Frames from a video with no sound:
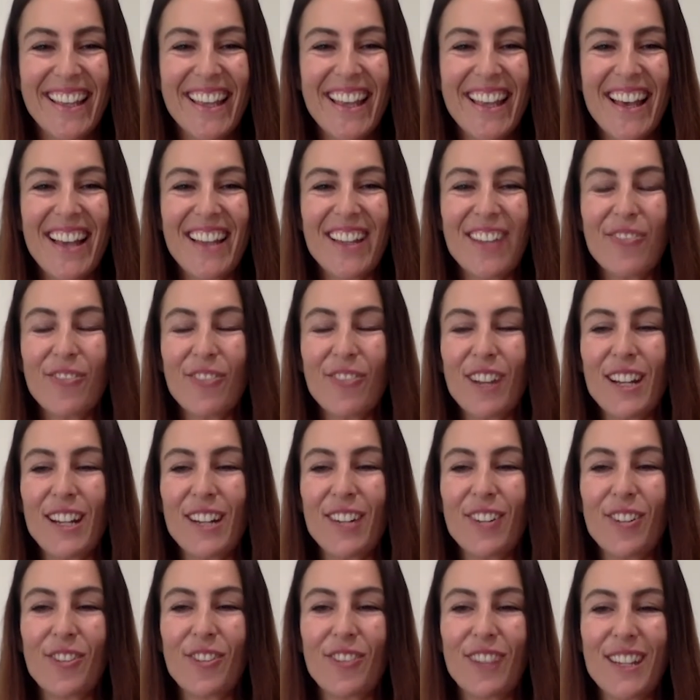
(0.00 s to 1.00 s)
I love reading all
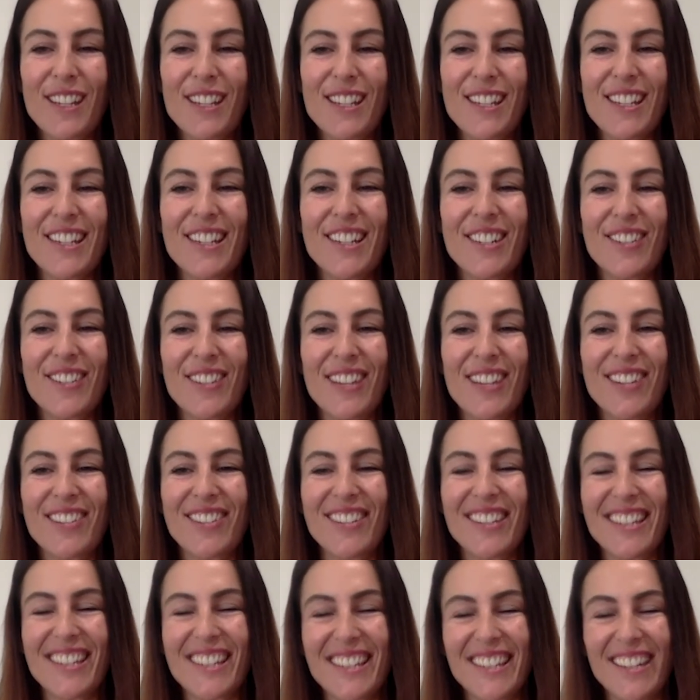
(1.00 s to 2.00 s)
the research around all
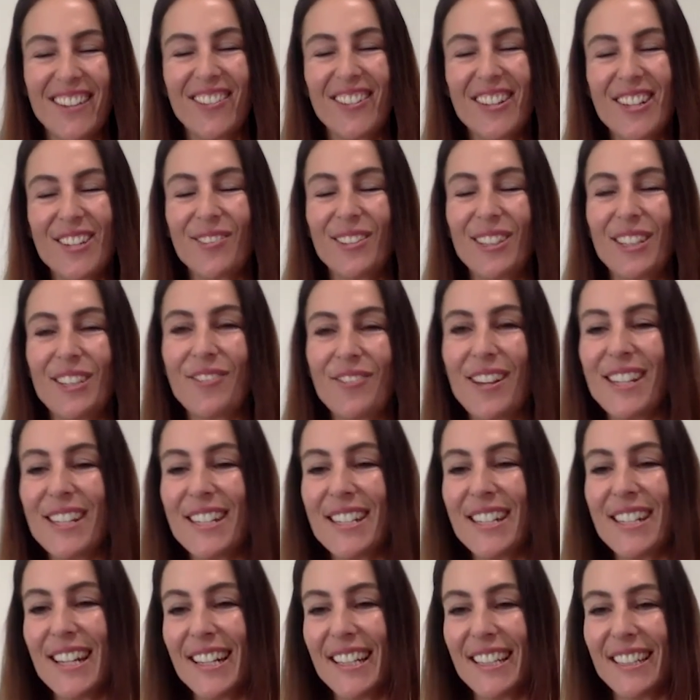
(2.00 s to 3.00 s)
this stuff. It's really
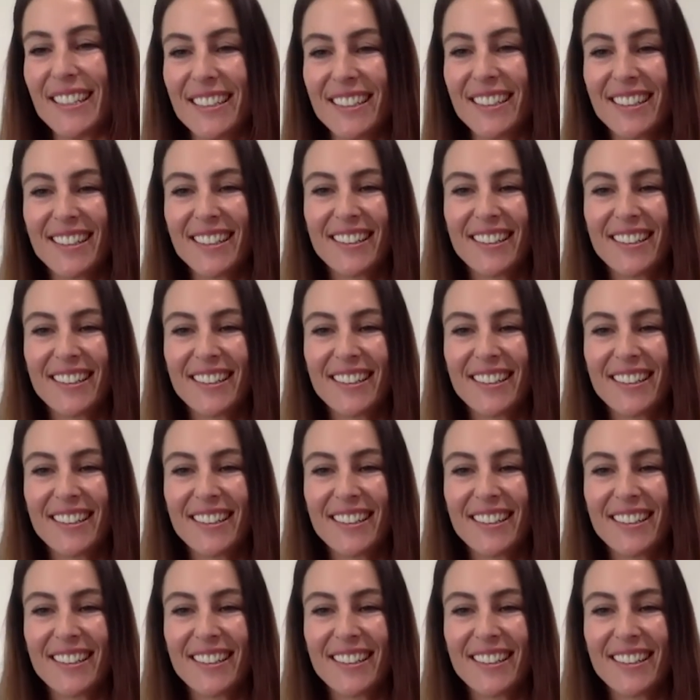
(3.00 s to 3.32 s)
fascinating.